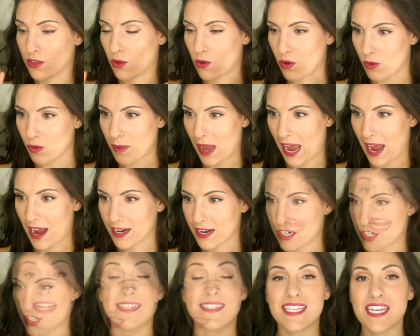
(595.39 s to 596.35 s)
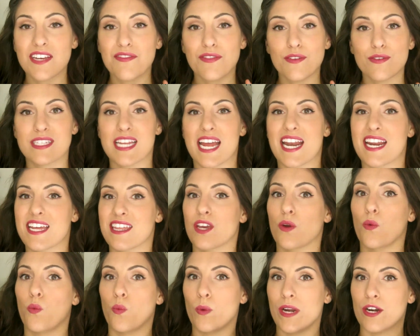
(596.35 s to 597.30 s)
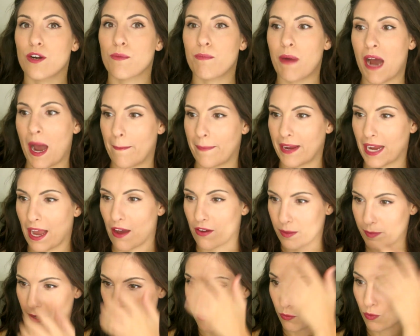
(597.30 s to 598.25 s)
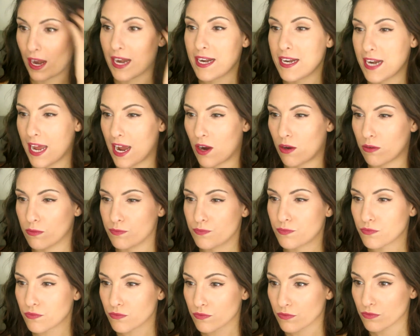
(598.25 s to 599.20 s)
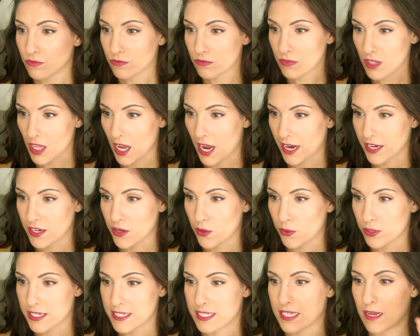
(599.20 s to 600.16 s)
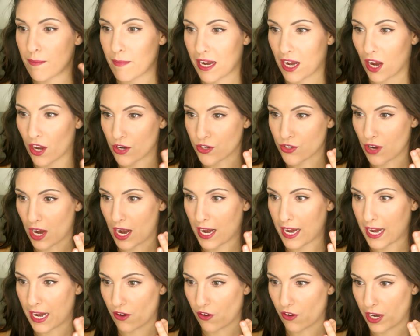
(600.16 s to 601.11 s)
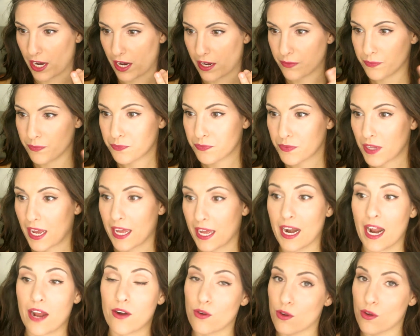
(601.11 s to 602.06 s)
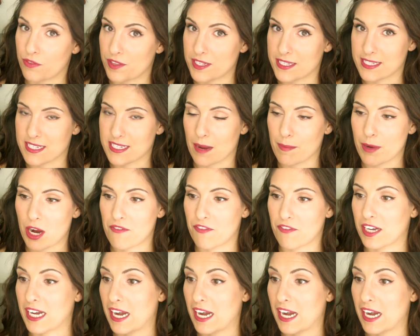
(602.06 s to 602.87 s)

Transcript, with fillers: the whole package and see if there's anything weird popping out at me. Right now, I noticed that my under eye area, and I don't know if this is coming off on